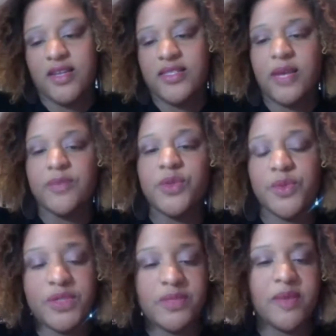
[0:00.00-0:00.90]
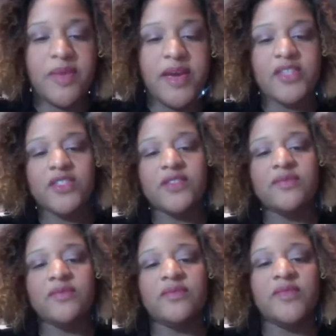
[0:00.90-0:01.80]
a step towards my passion.
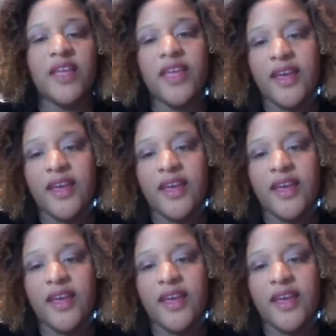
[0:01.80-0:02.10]
That's really